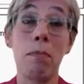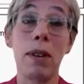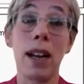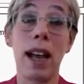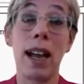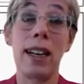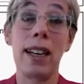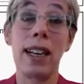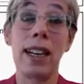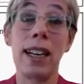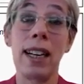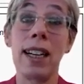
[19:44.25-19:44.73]

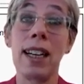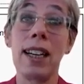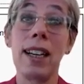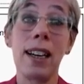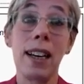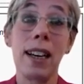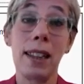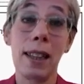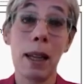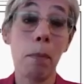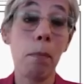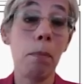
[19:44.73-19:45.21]
planning
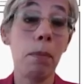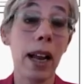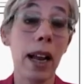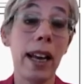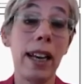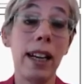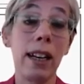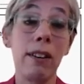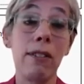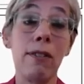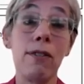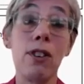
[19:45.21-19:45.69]
than
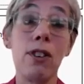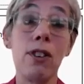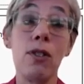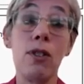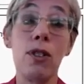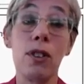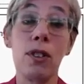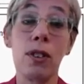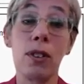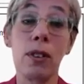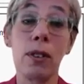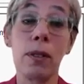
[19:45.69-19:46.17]
planning a
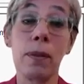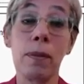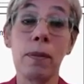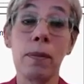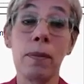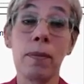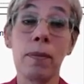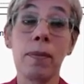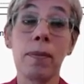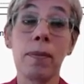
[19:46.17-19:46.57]
funeral.